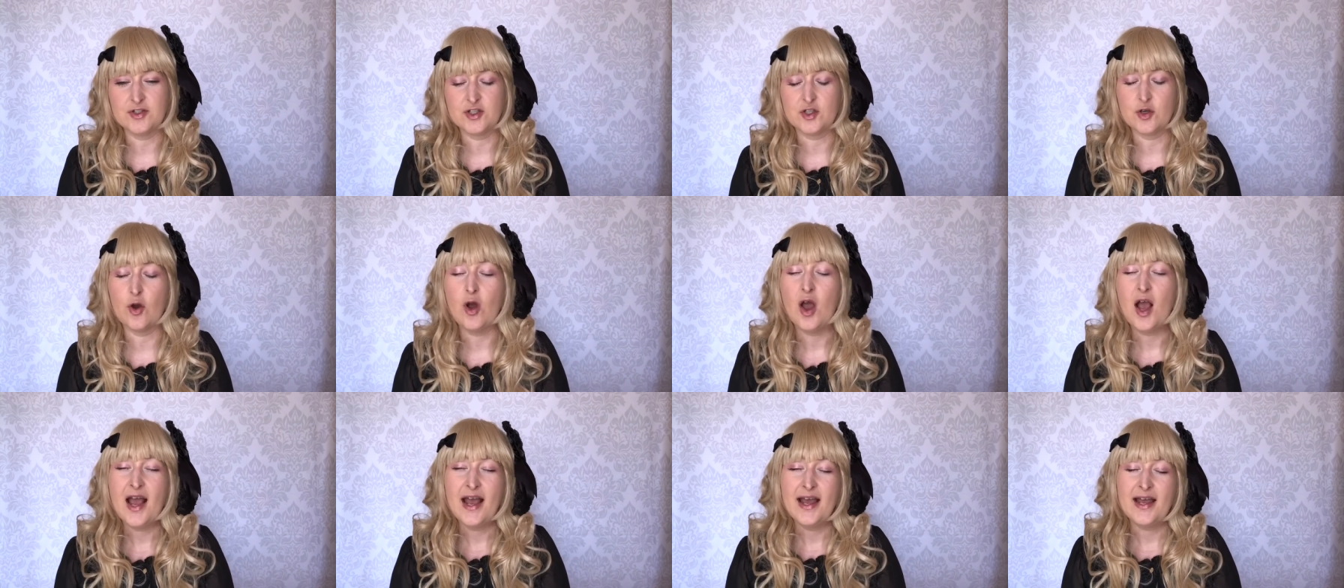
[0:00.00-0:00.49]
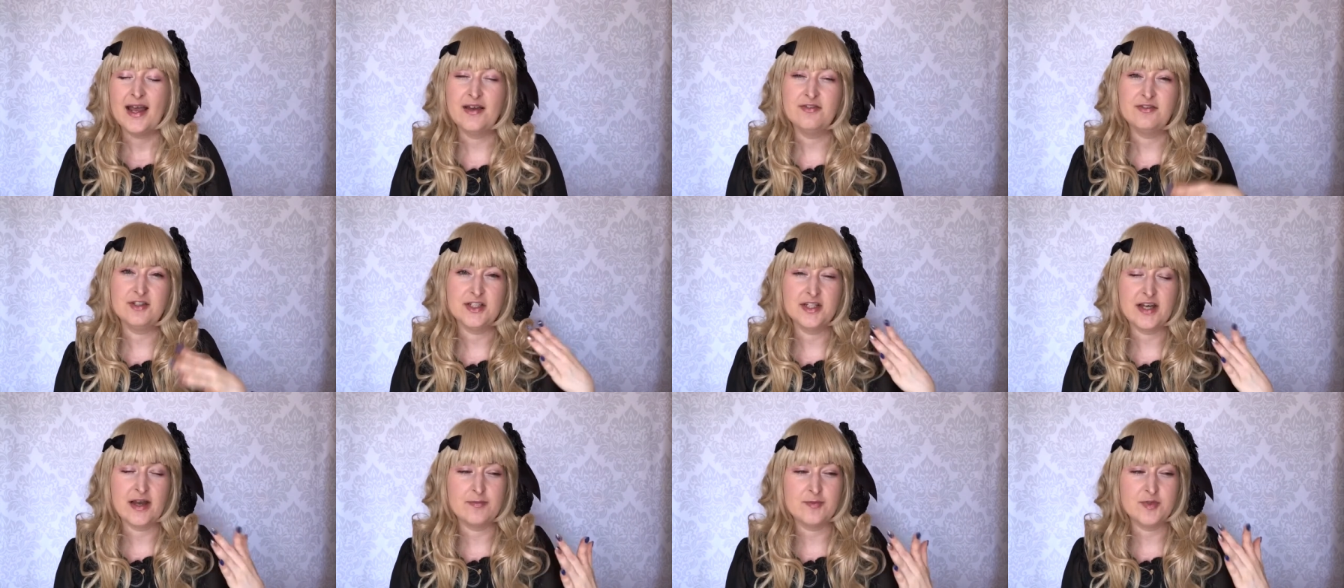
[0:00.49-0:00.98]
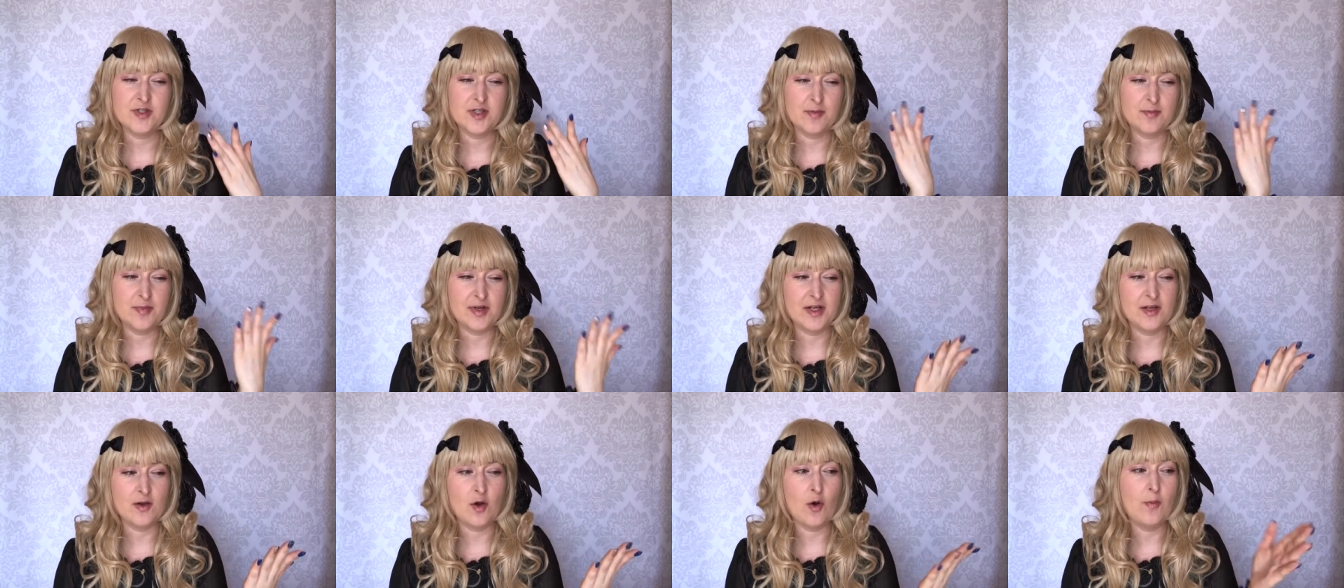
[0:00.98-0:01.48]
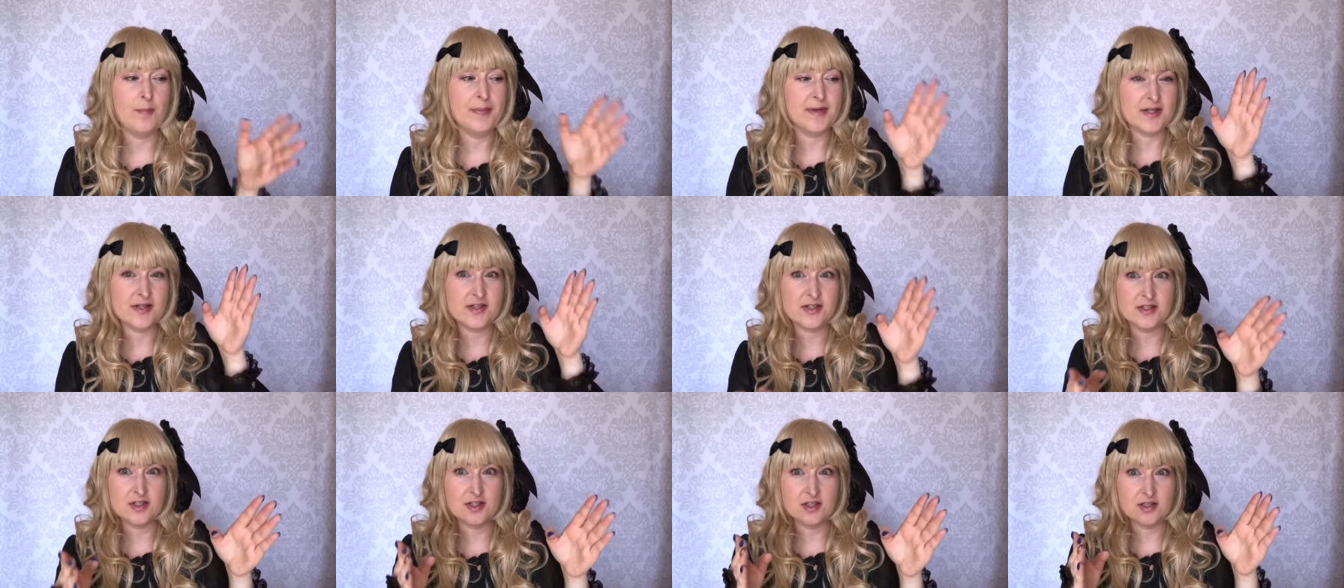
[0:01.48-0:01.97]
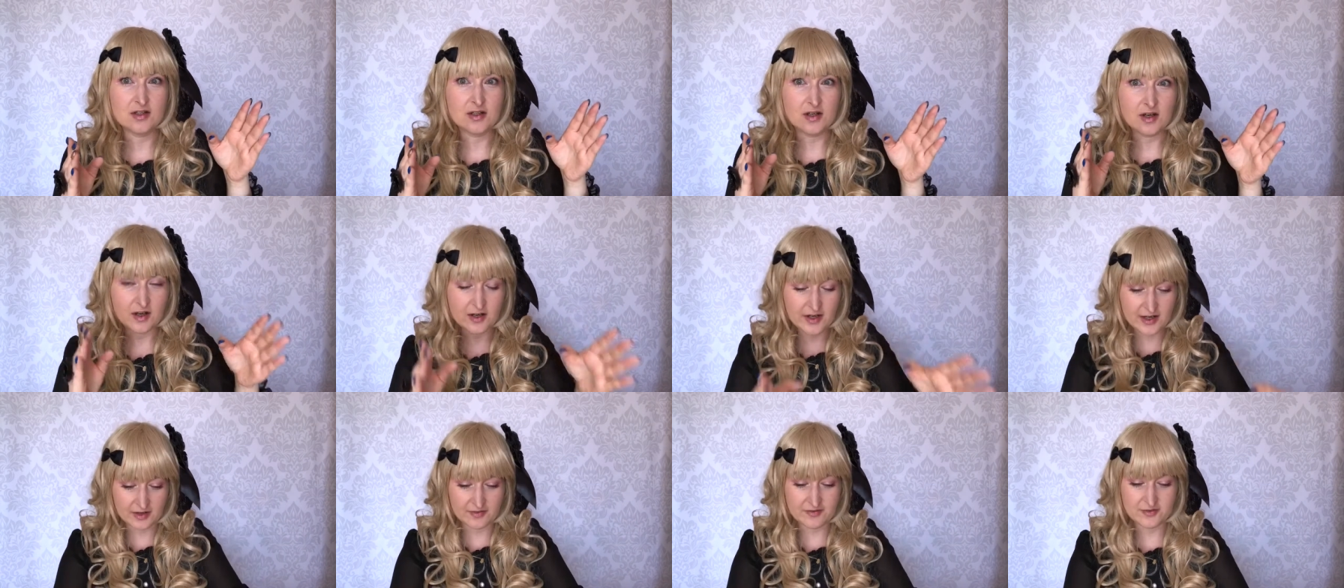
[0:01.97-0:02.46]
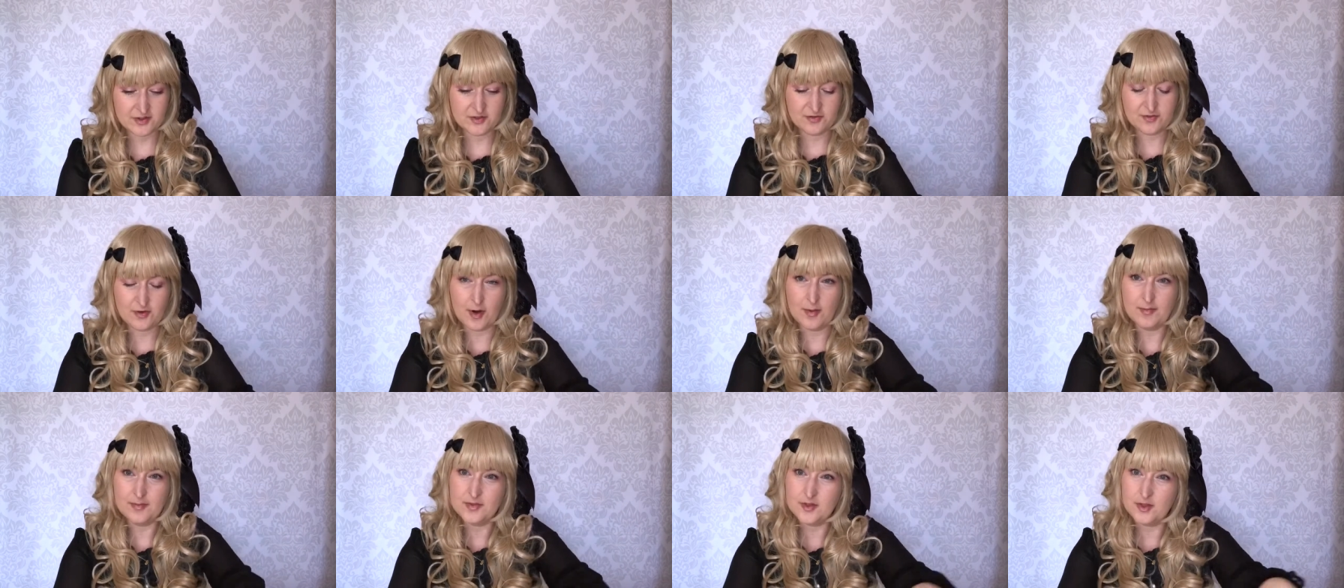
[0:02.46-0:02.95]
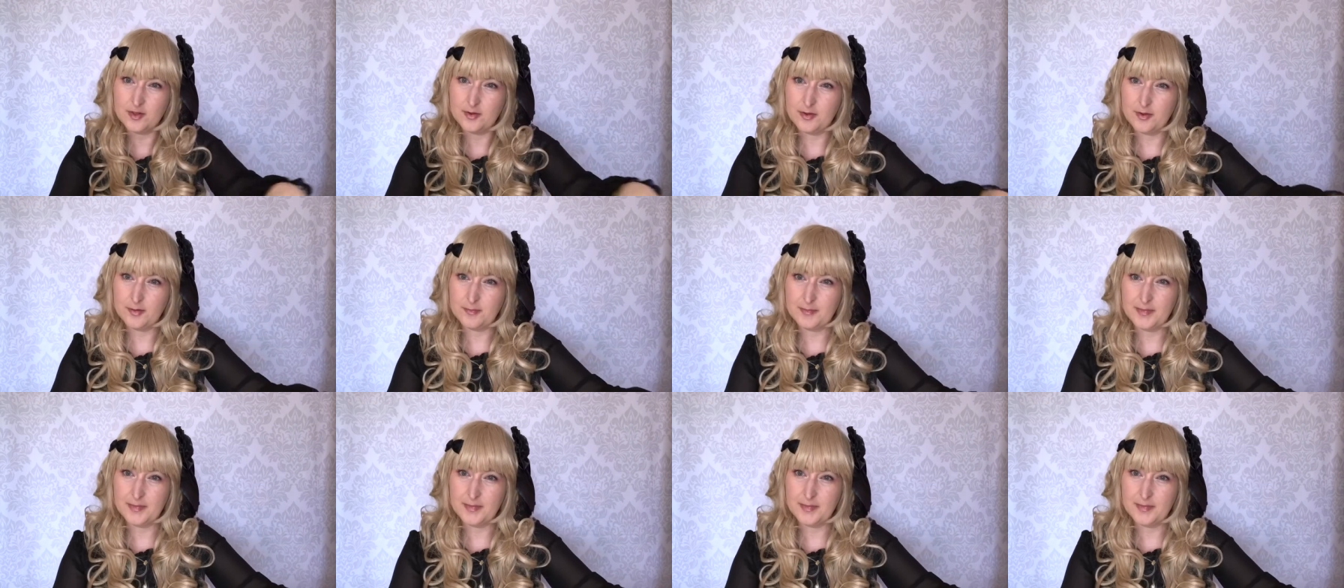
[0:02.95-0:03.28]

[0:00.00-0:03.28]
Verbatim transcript: So every time somebody opens a gift from the